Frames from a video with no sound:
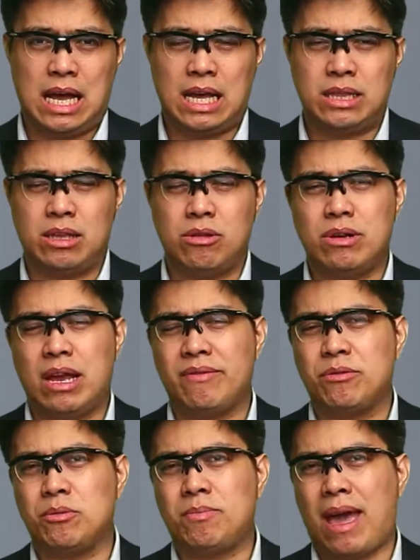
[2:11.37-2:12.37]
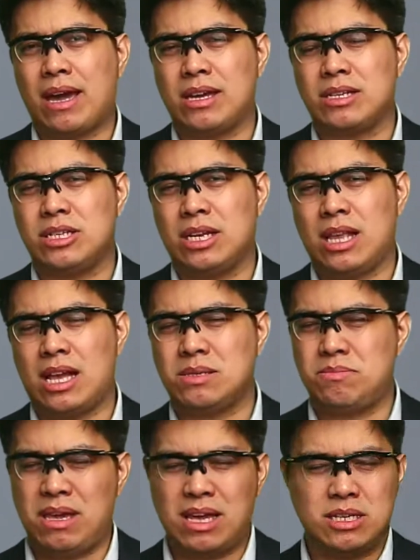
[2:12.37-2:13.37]
they don't have to package it as
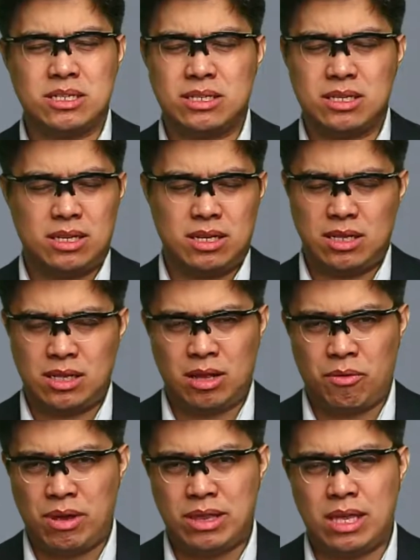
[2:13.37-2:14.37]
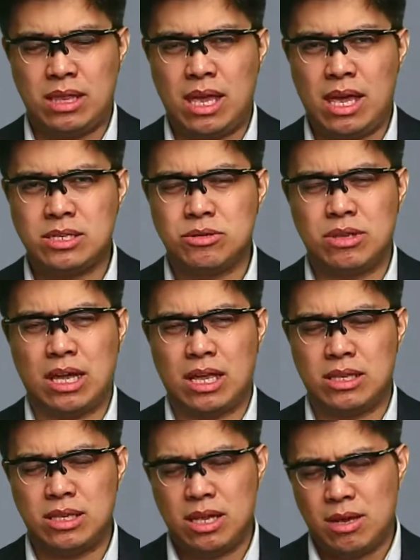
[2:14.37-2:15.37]
big as the way they did, so they
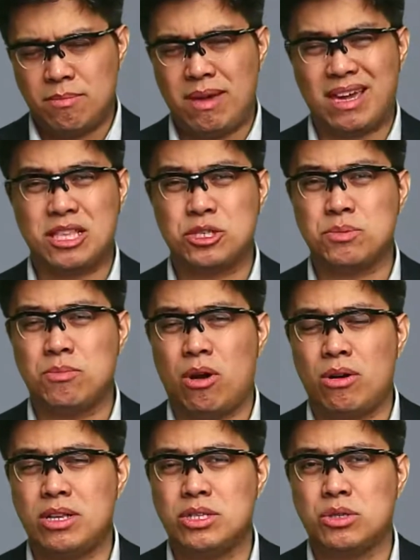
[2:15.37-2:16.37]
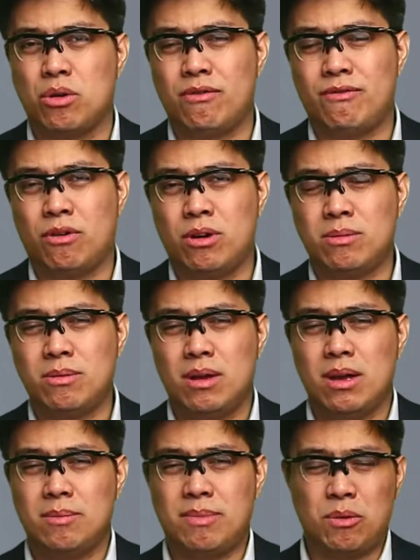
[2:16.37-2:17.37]
can make it smaller and so forth.
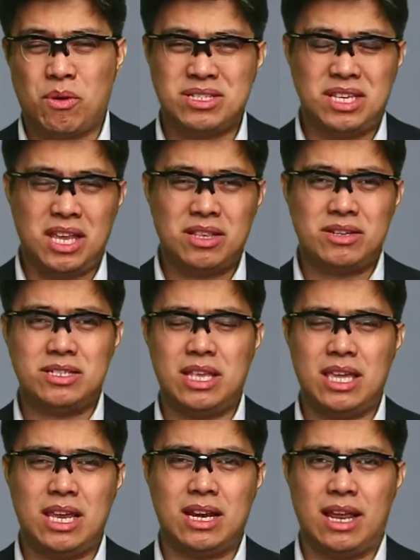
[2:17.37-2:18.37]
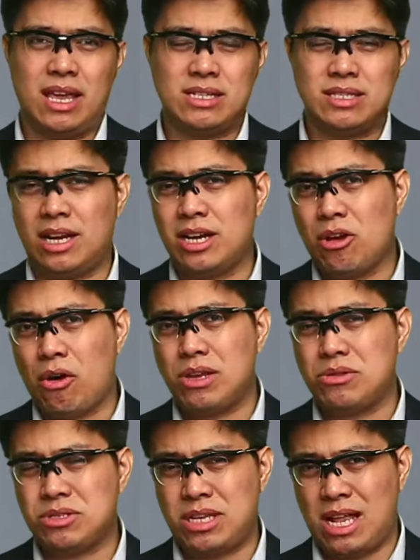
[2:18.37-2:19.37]
But what's interesting here is they're going
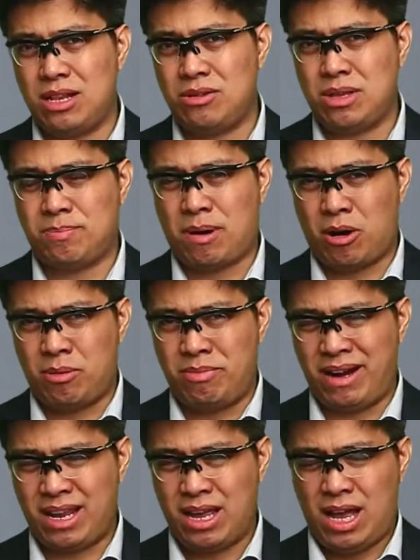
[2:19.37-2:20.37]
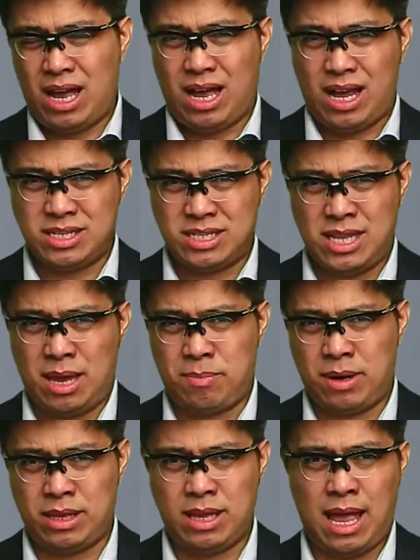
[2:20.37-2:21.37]
to sell you the power brick as a
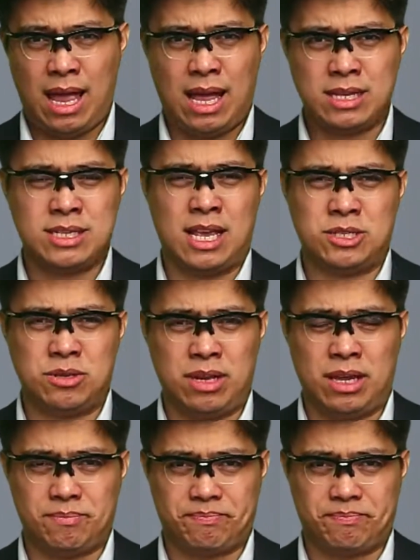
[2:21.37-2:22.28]
separate accessory.